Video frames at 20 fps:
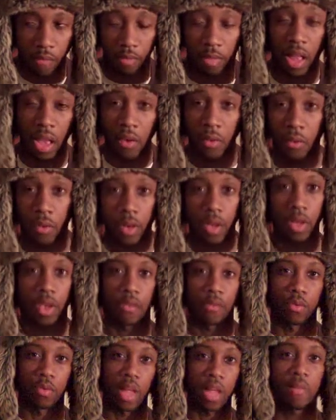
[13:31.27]
like
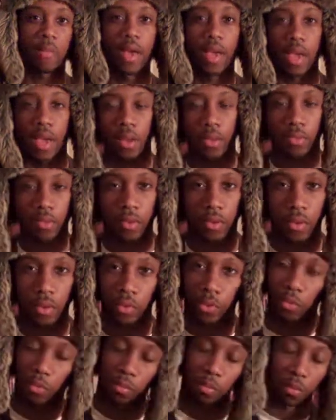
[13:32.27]
my
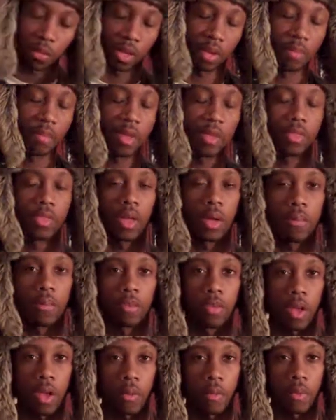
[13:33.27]
answers, give me a
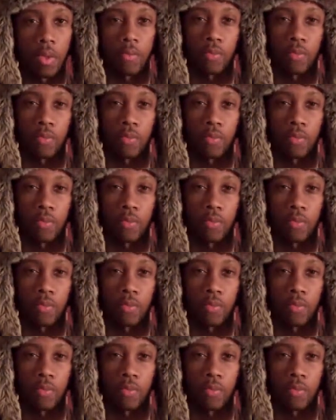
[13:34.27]
thumbs up.